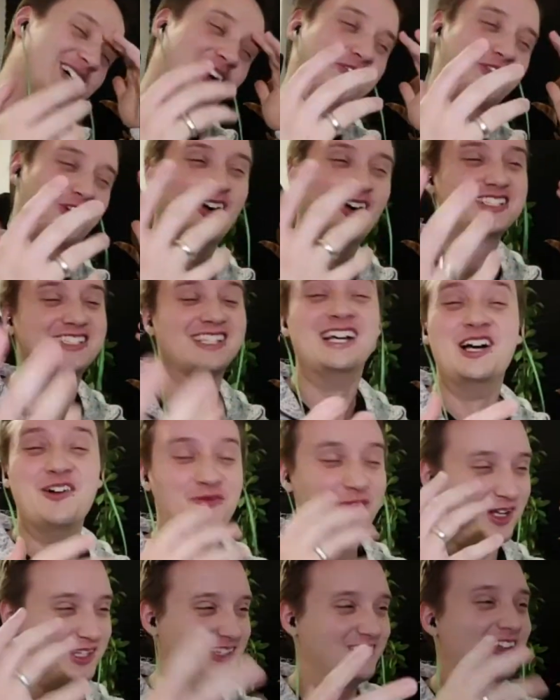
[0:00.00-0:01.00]
of course,
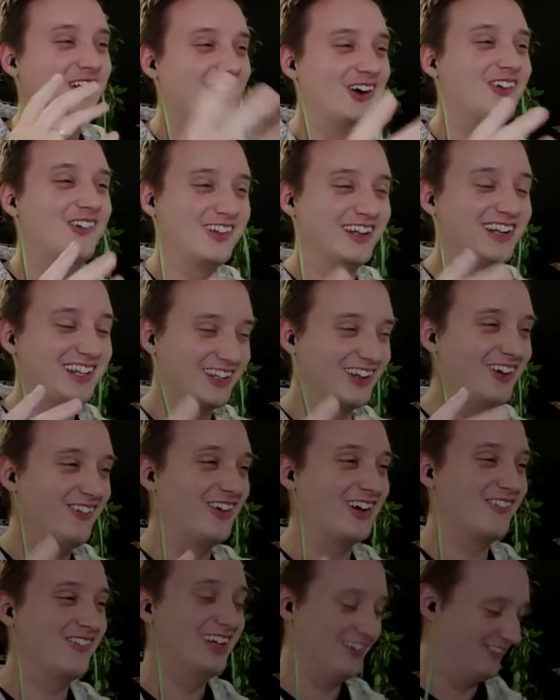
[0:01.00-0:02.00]
but you know, you know what
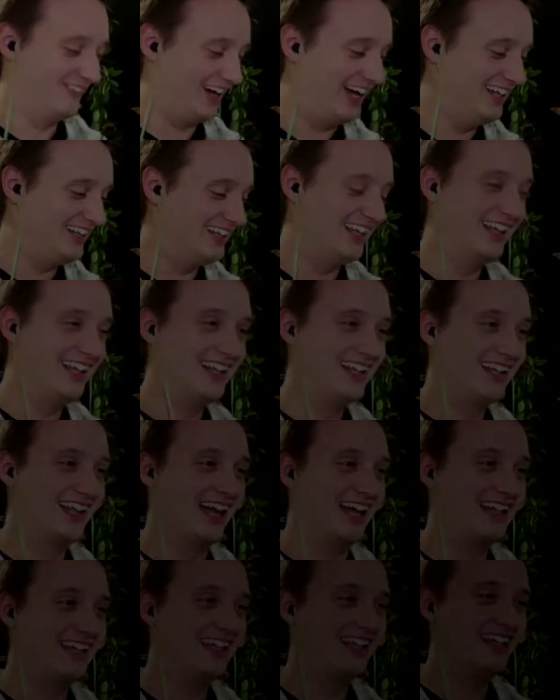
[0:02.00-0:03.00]
I mean, right? Like...